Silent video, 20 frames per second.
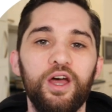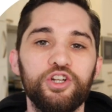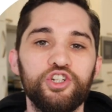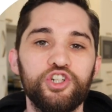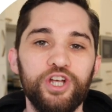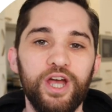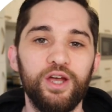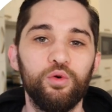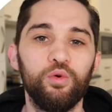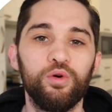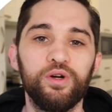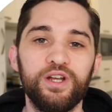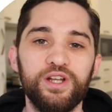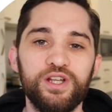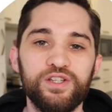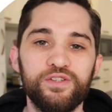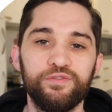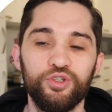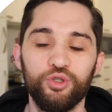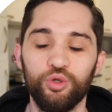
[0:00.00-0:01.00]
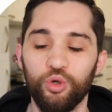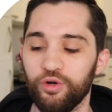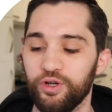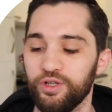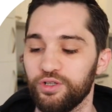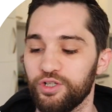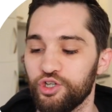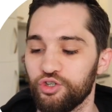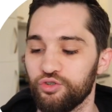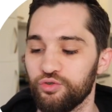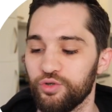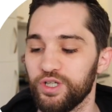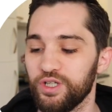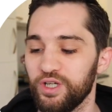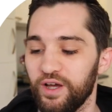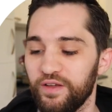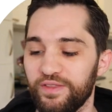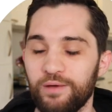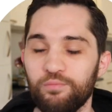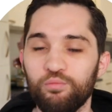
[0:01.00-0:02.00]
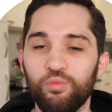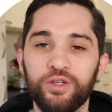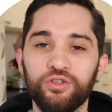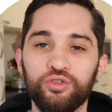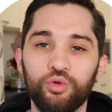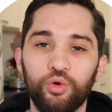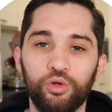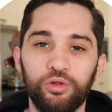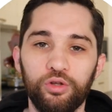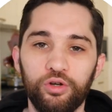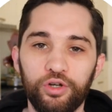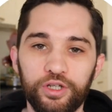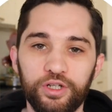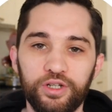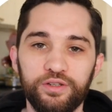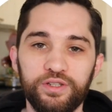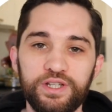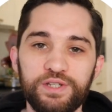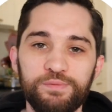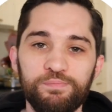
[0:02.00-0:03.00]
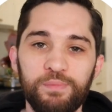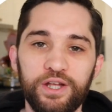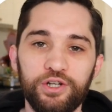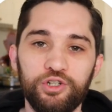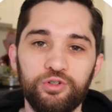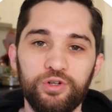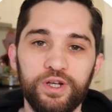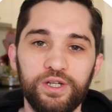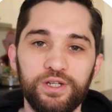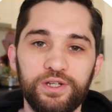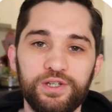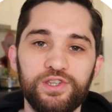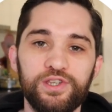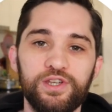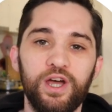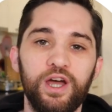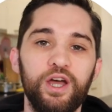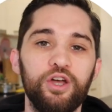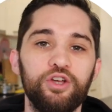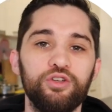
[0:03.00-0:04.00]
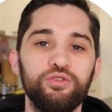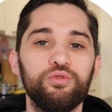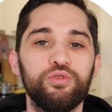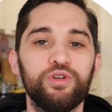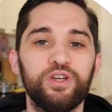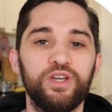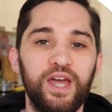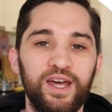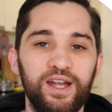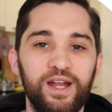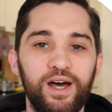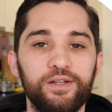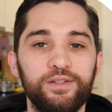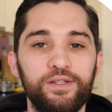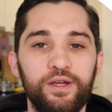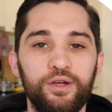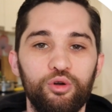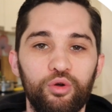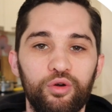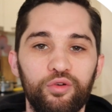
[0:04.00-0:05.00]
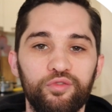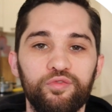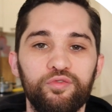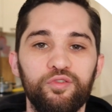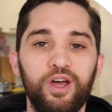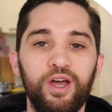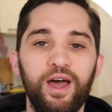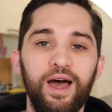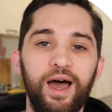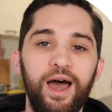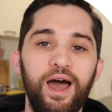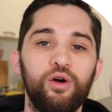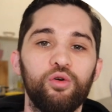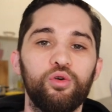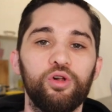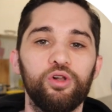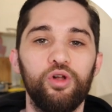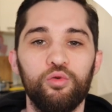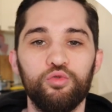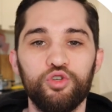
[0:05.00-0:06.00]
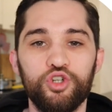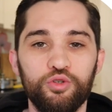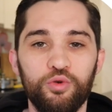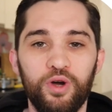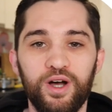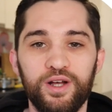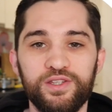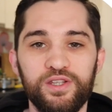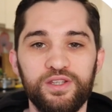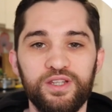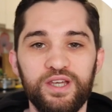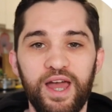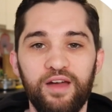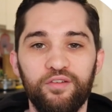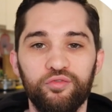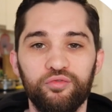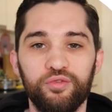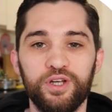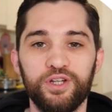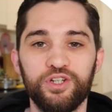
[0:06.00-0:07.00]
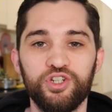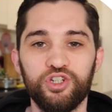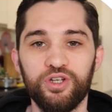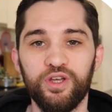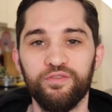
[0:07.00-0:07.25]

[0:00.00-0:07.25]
check what it is for your industry, and then when you're looking at these metrics, you can get an idea of how close you are to the average.